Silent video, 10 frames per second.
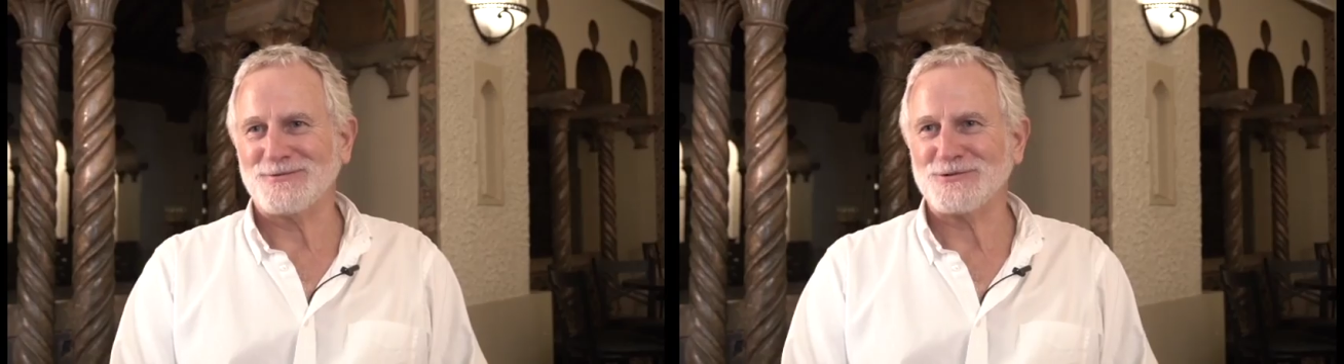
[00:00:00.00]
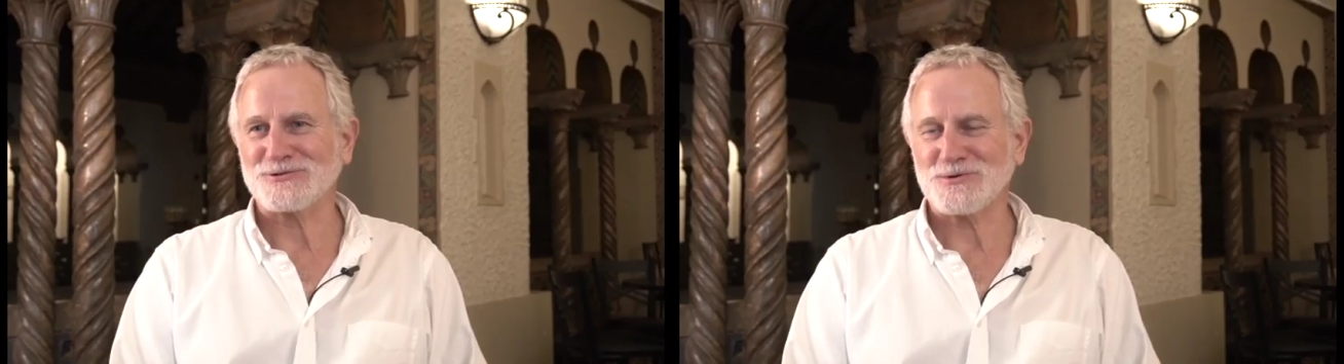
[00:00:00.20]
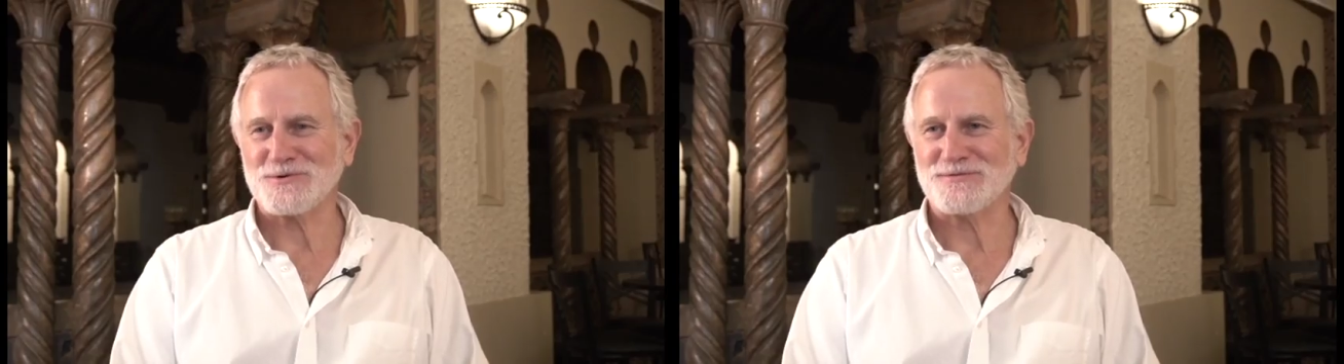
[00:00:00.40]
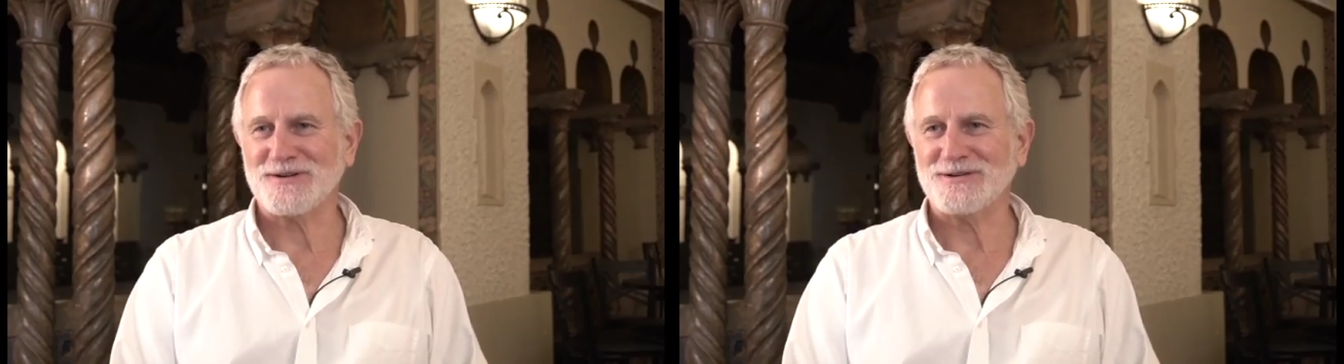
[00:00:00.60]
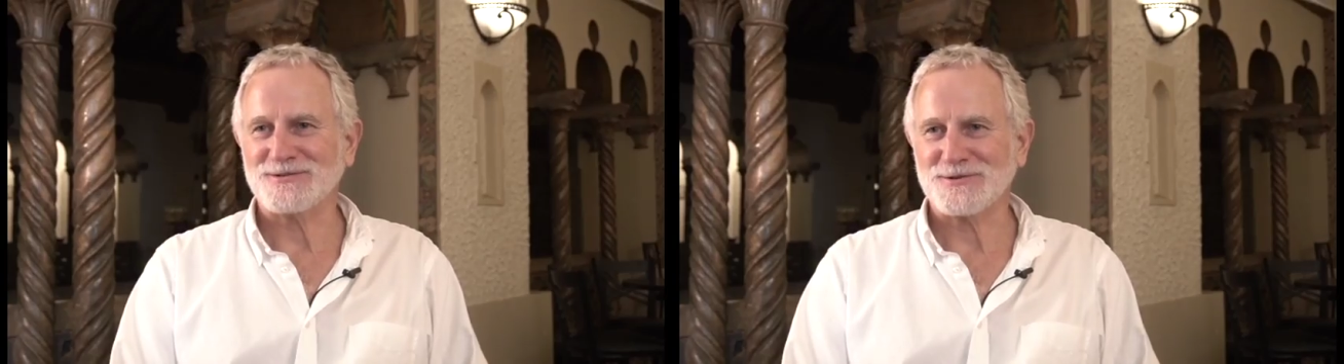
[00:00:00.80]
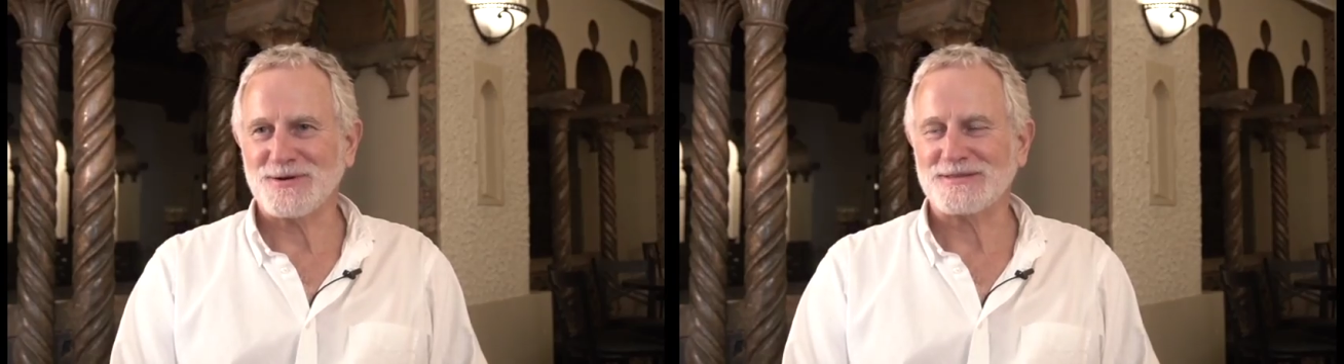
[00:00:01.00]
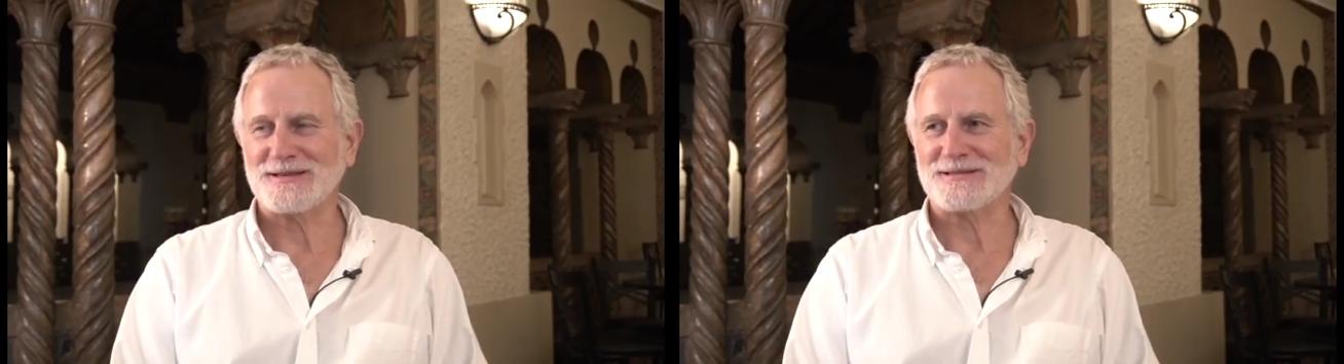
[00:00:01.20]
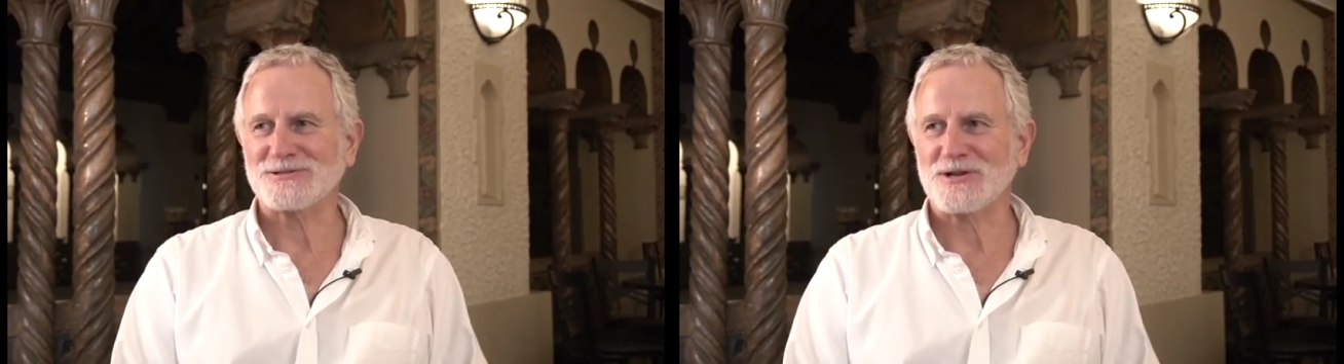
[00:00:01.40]
of good sword fighters. So I
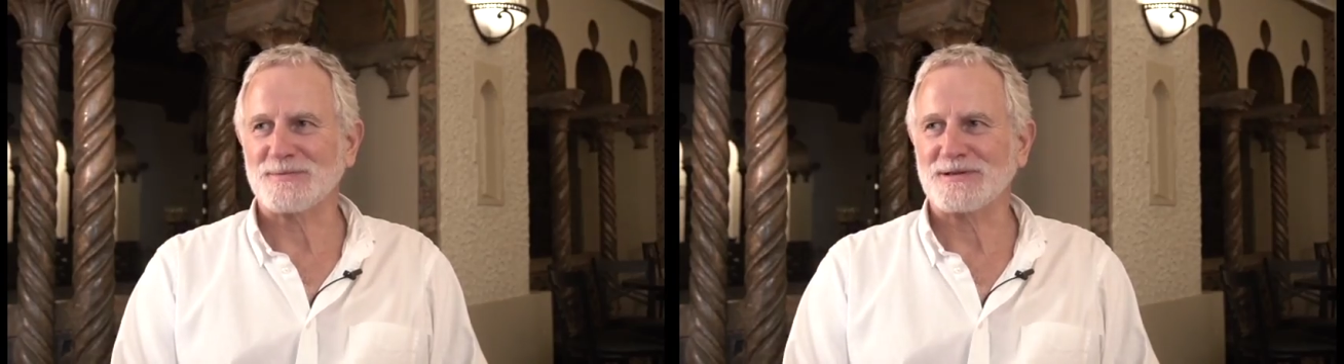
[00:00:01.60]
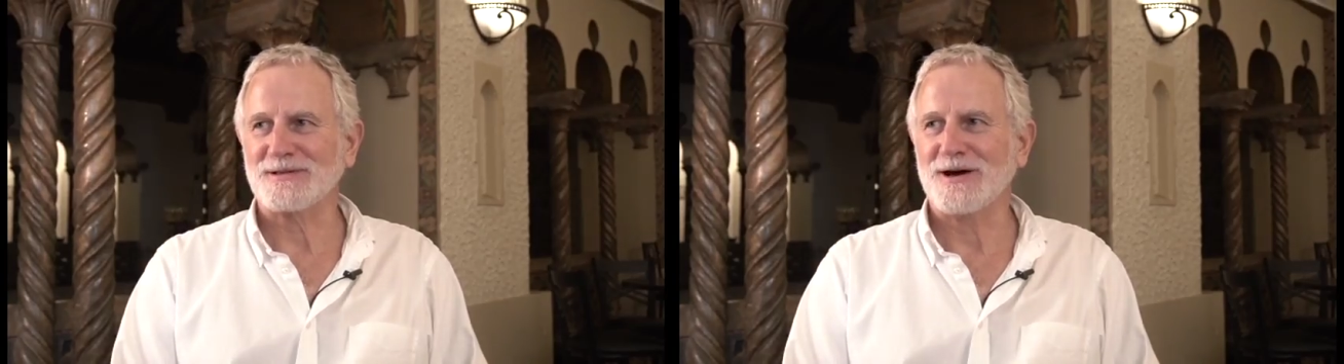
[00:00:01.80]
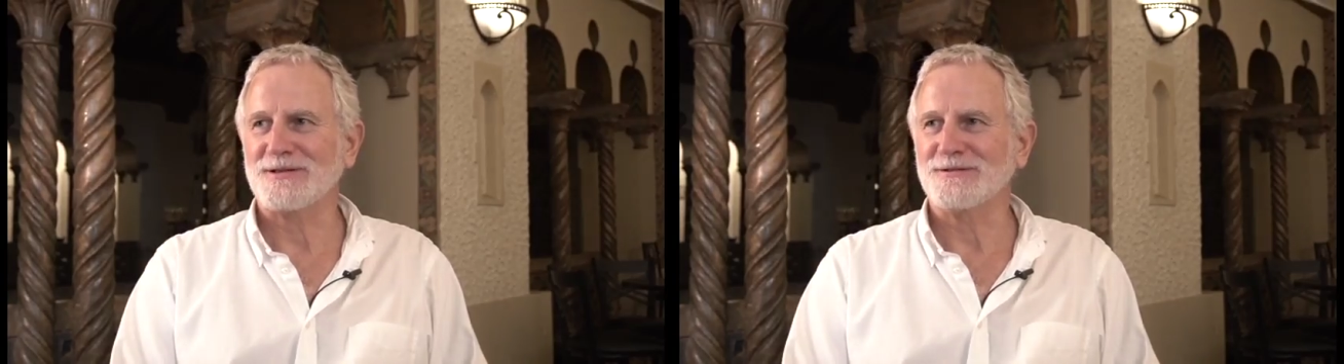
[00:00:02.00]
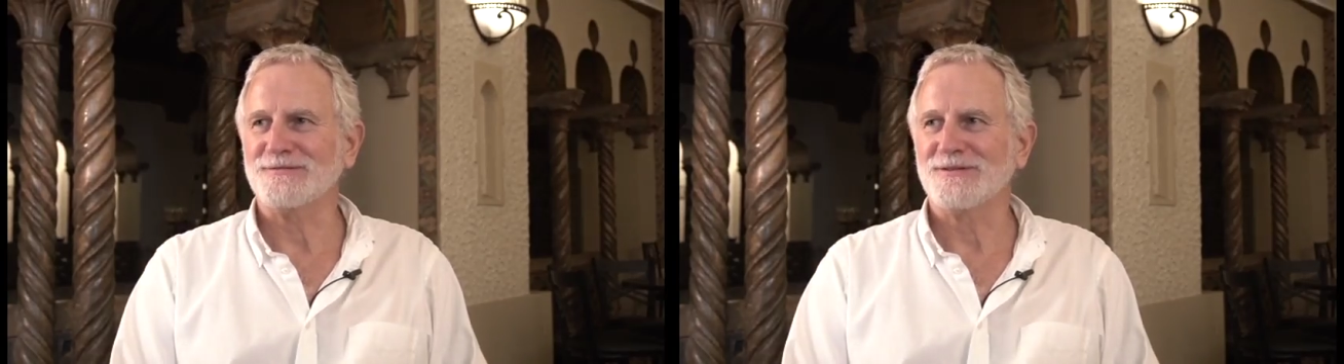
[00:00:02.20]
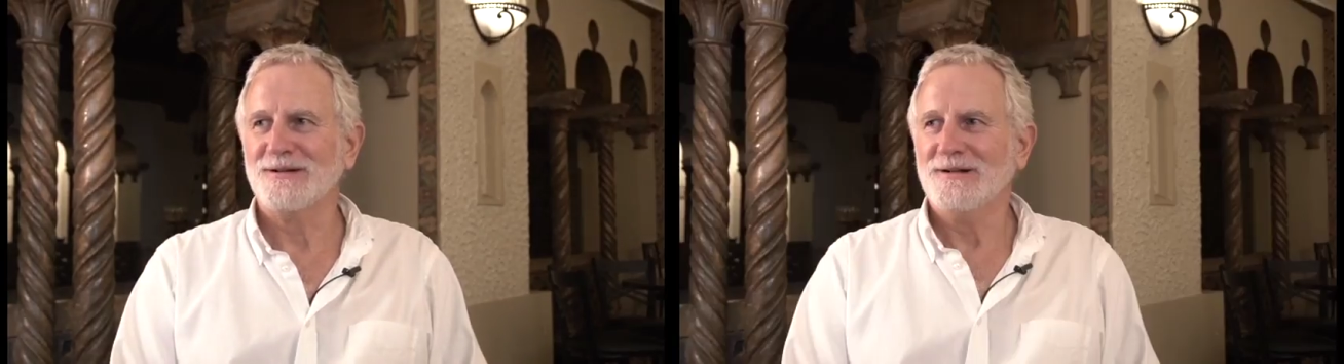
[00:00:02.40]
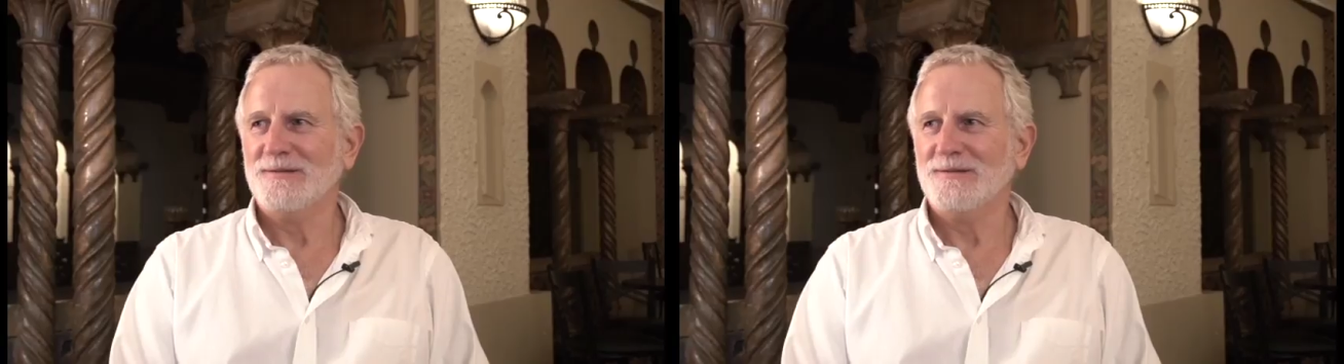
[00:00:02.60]
think there's going to be a lot of